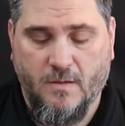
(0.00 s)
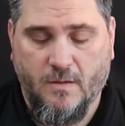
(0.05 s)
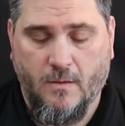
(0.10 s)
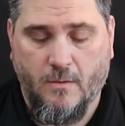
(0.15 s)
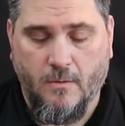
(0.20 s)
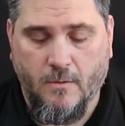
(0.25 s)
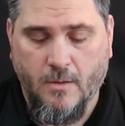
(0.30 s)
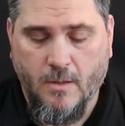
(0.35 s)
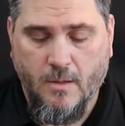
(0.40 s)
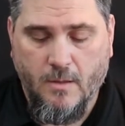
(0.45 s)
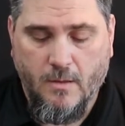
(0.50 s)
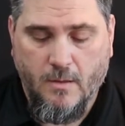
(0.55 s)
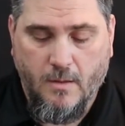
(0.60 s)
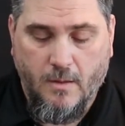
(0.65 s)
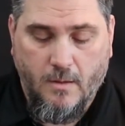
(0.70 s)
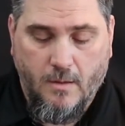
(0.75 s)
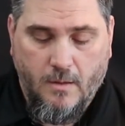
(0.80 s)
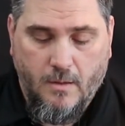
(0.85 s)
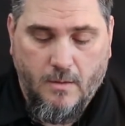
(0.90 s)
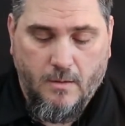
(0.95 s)
So,
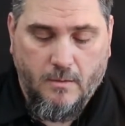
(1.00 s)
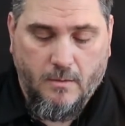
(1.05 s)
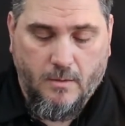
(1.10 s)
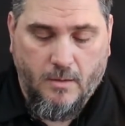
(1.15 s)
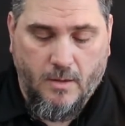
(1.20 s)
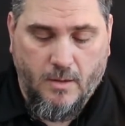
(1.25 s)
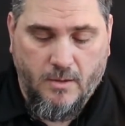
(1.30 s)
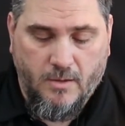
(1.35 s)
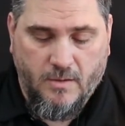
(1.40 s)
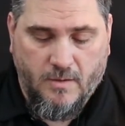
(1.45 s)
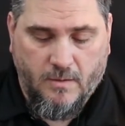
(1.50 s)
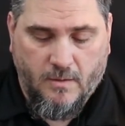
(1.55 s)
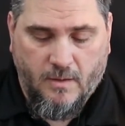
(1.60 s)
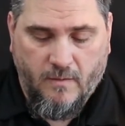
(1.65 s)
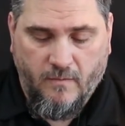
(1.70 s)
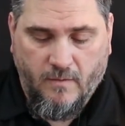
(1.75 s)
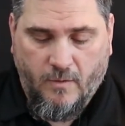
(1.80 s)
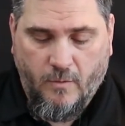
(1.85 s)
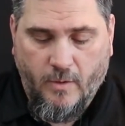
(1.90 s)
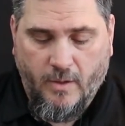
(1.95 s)
you just
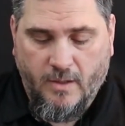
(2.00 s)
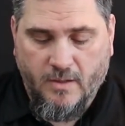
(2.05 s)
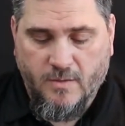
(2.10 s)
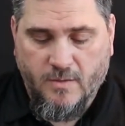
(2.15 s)
give it a quick